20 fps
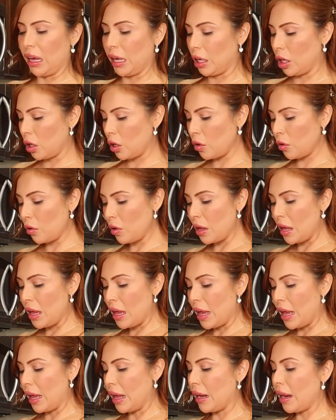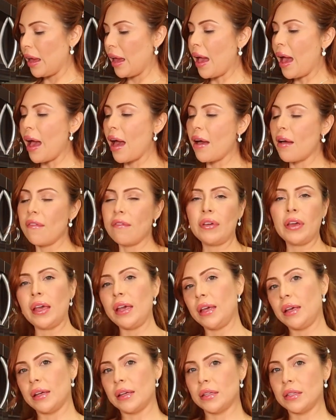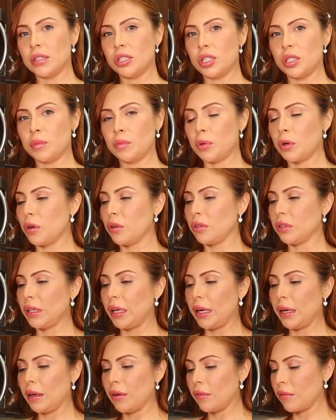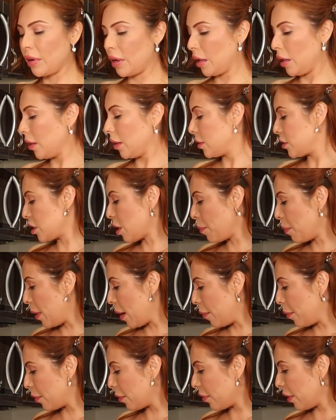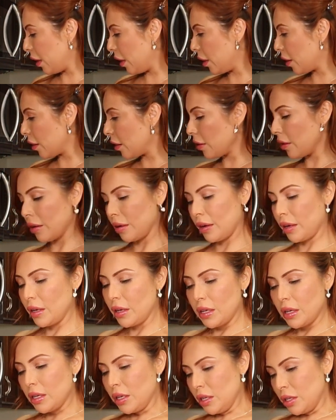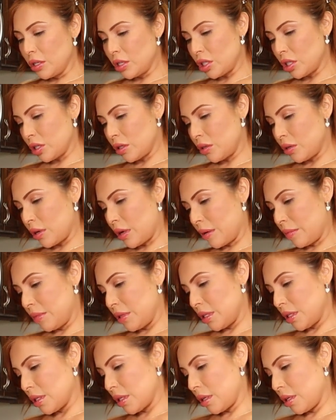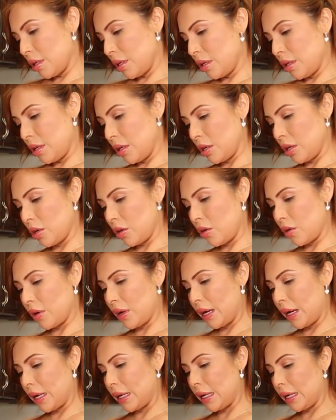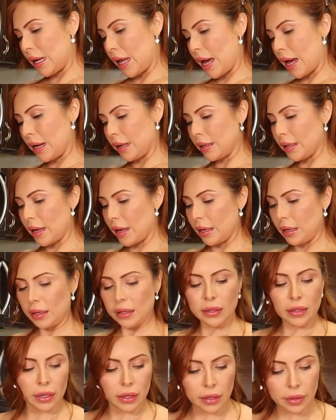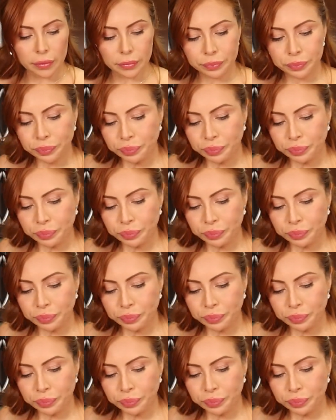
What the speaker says: mayo, and I have a chipotle cut pepper right here. So I'm just gonna go ahead and add that in there.